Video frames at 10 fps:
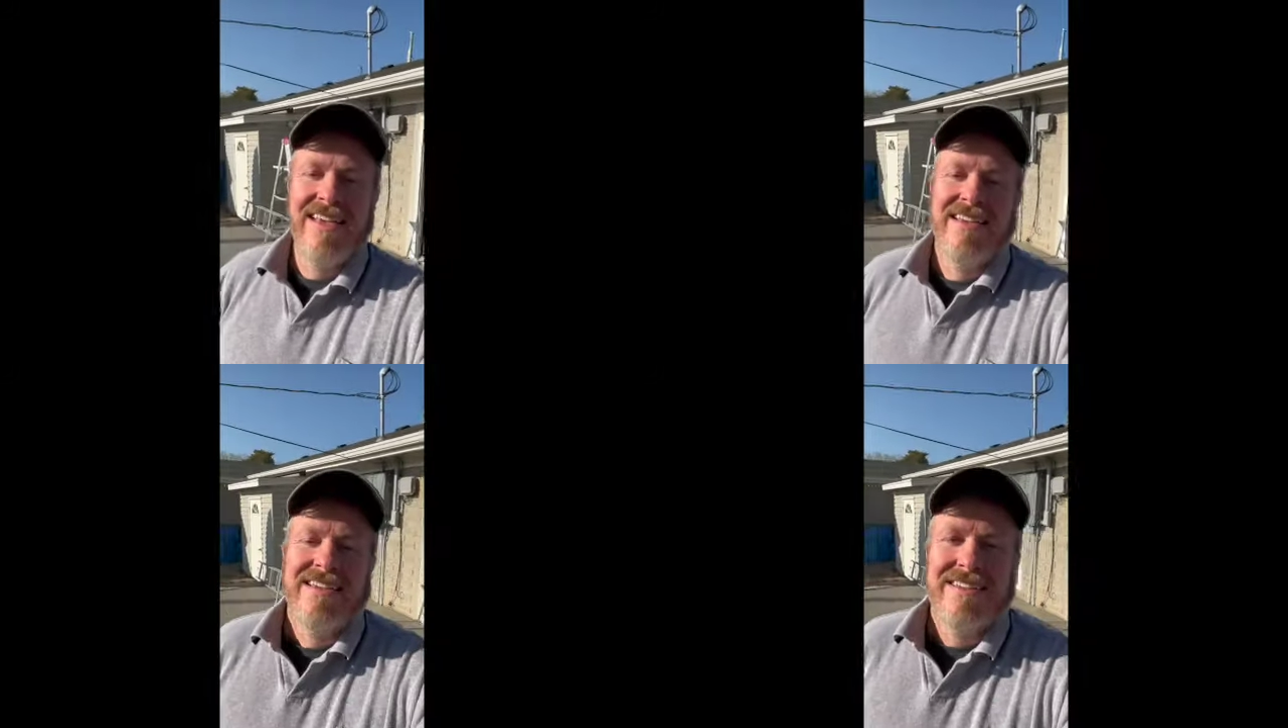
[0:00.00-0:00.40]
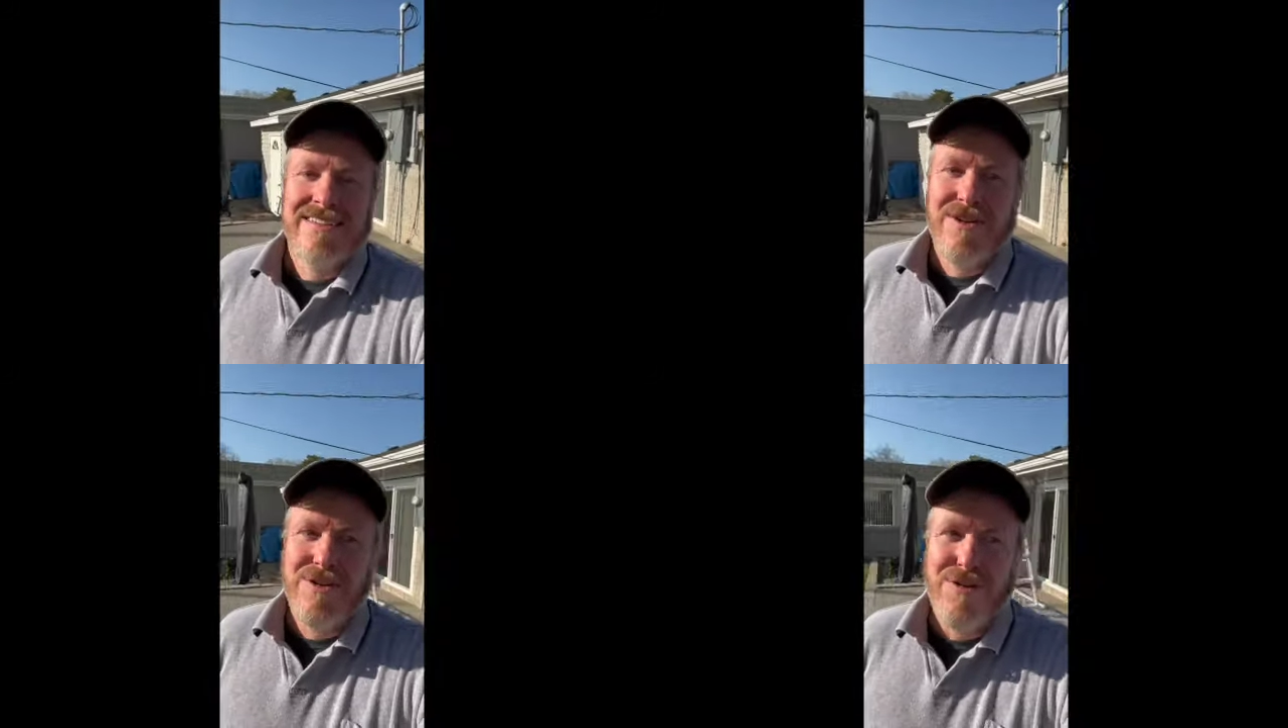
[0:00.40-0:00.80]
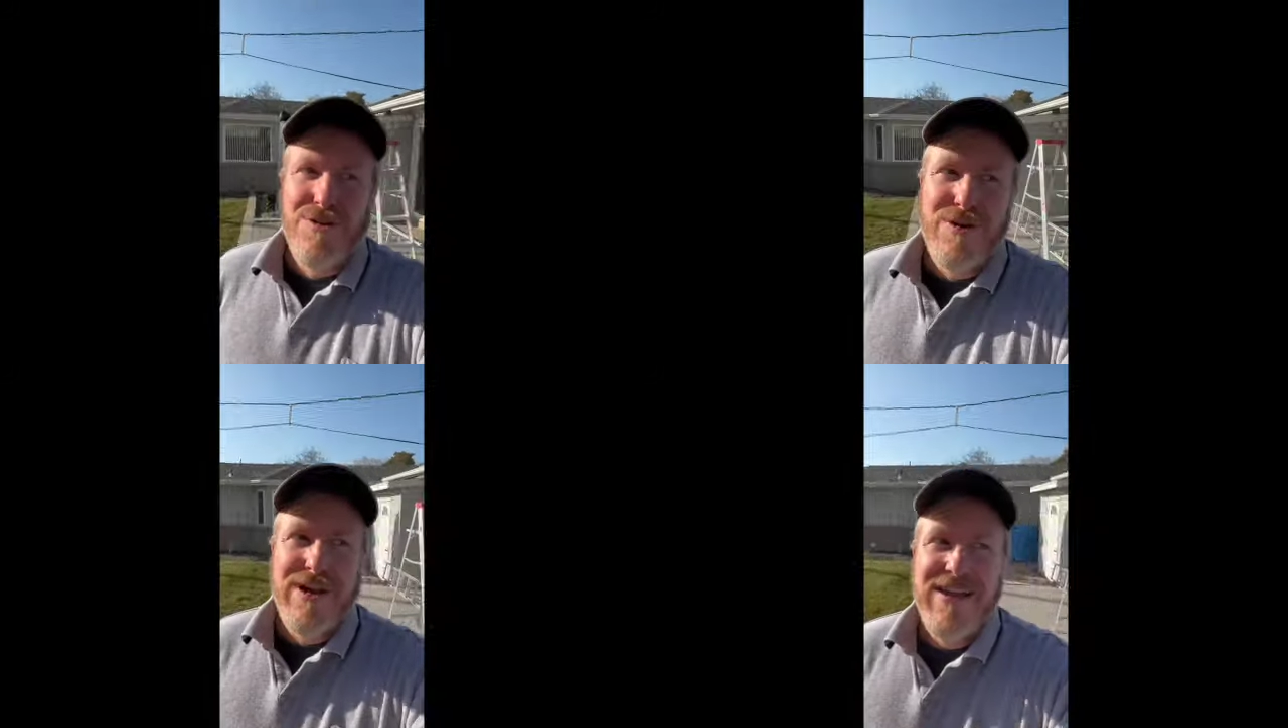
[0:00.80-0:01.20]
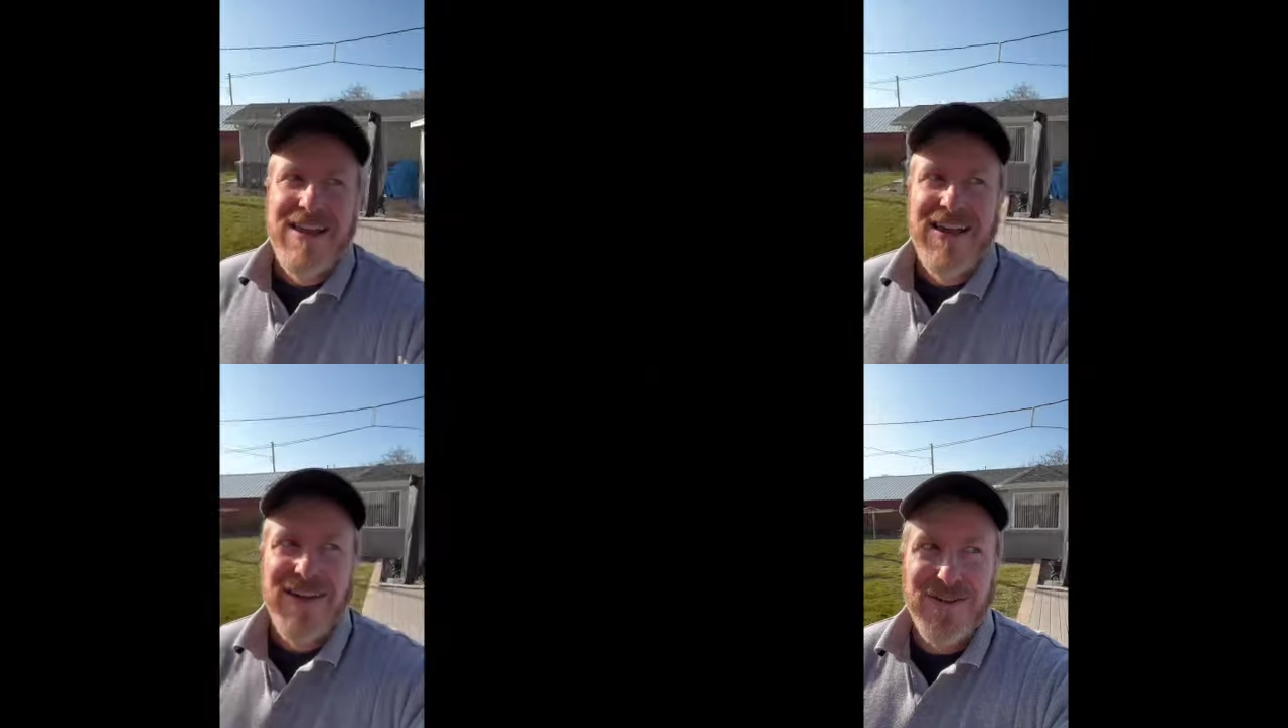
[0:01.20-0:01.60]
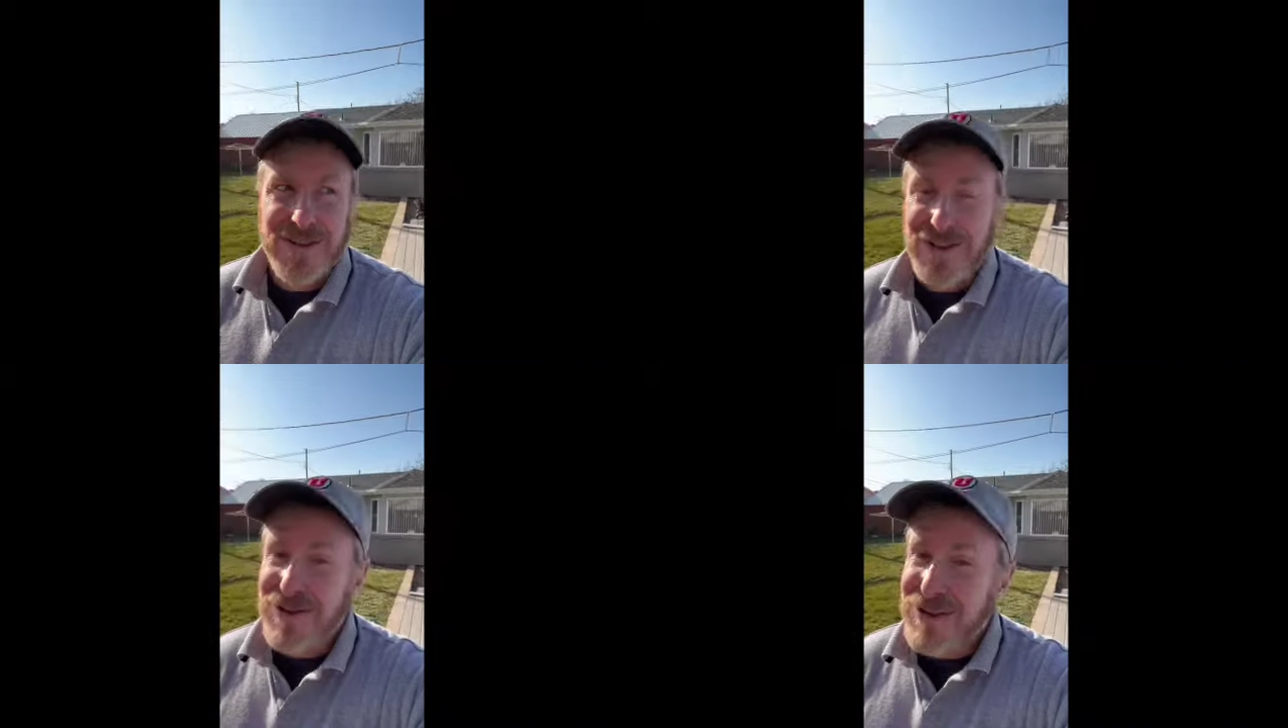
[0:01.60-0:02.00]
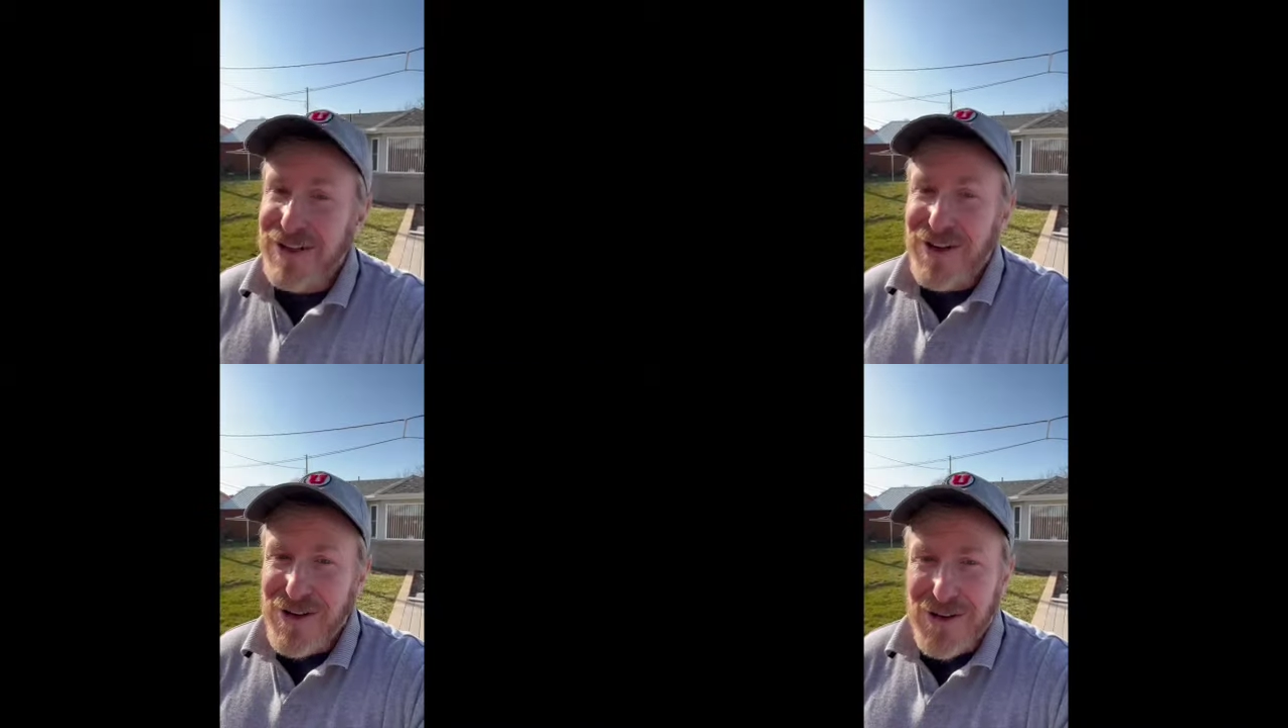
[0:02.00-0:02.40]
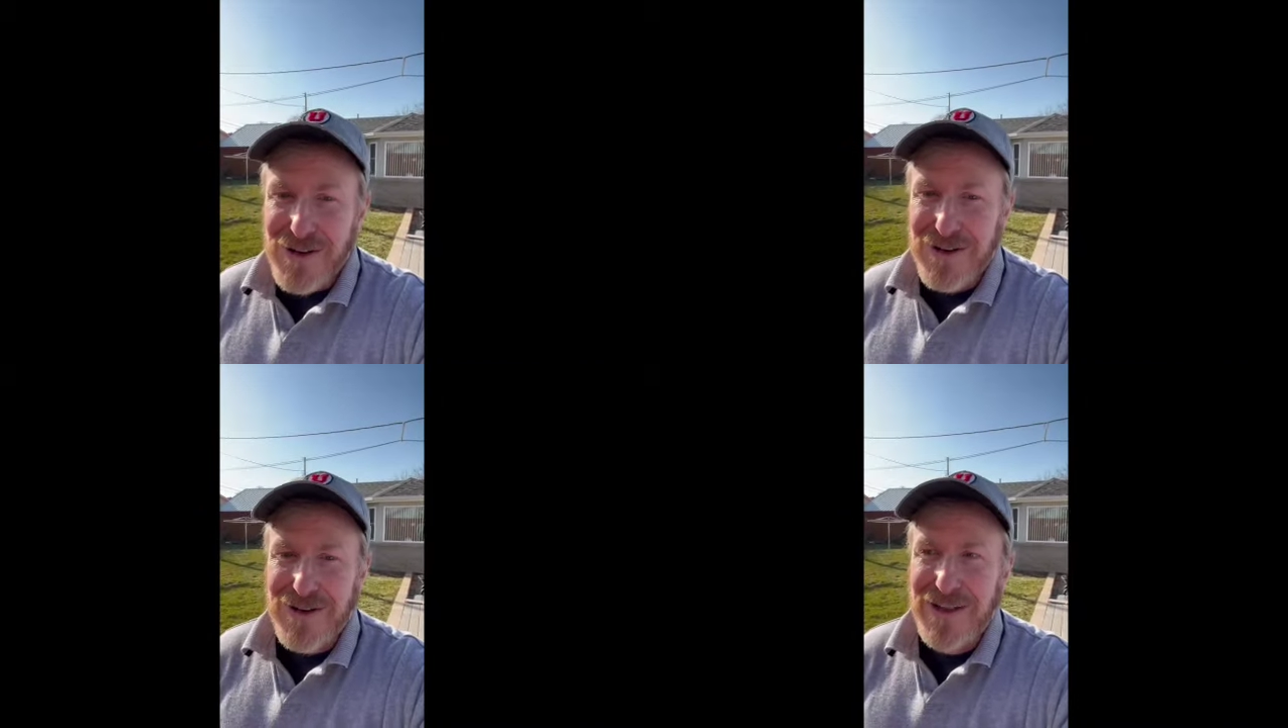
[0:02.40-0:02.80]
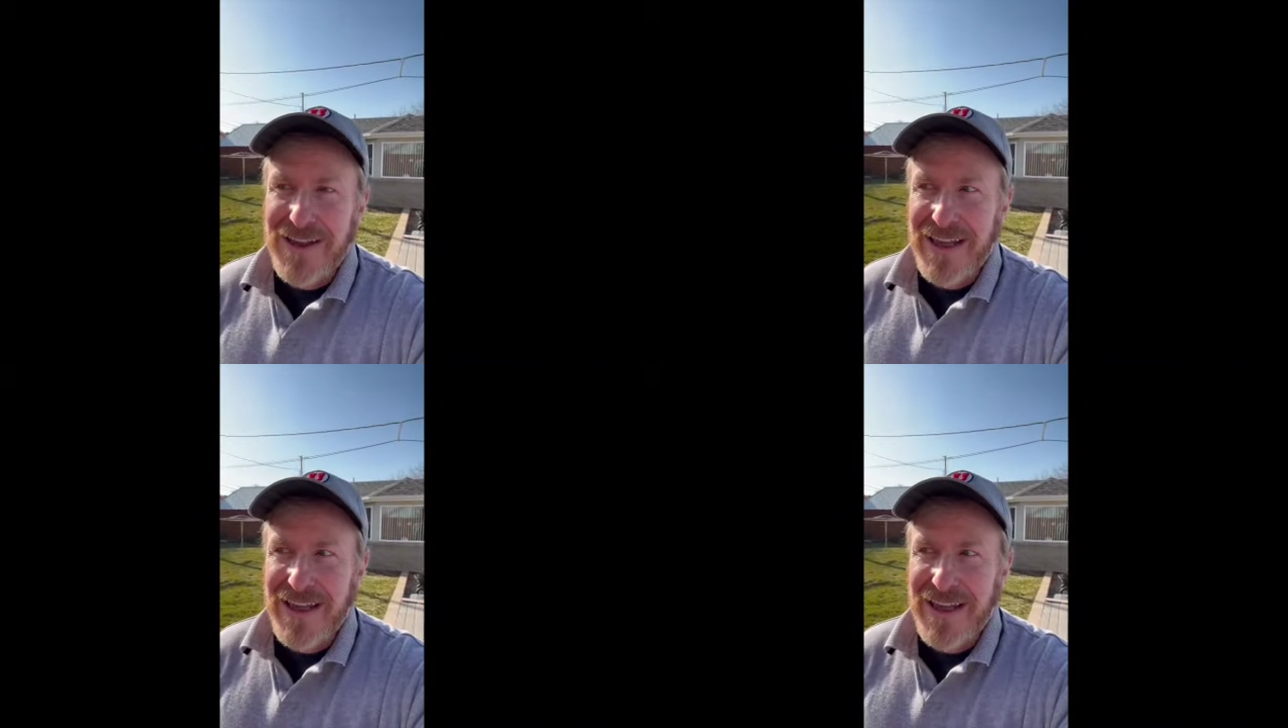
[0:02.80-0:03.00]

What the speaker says: So when you drill a hole,